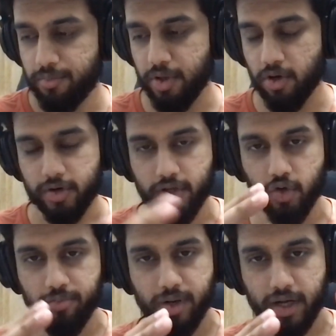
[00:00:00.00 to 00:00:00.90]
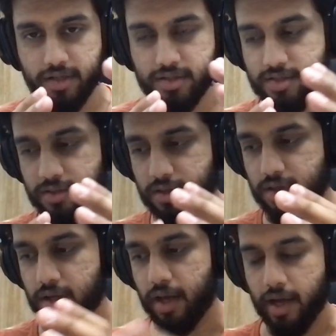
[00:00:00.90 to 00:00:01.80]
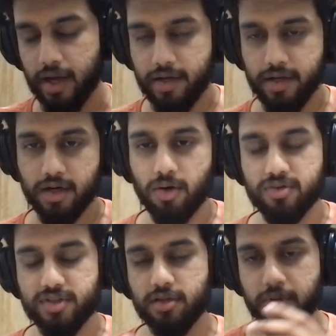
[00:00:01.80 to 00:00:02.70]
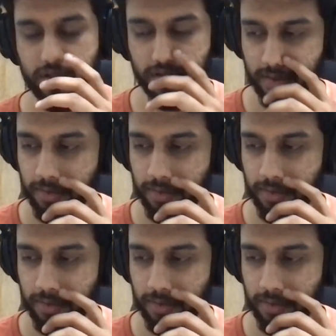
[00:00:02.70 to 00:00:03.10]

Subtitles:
P or Q in brackets and R outside the bracket.